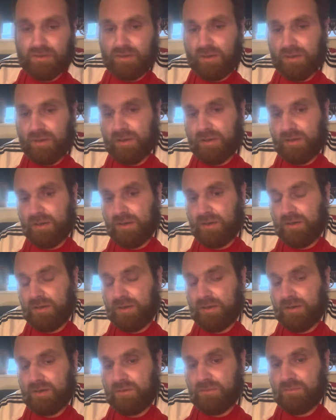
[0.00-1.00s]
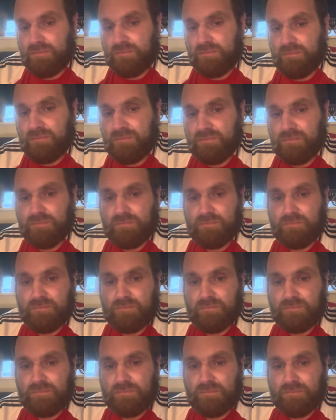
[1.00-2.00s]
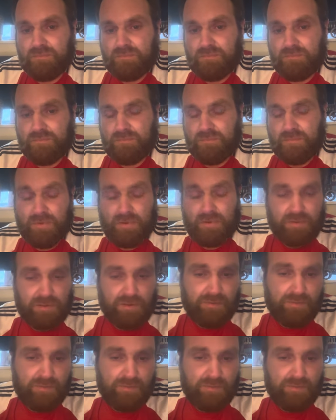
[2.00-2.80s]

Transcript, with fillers: Um, and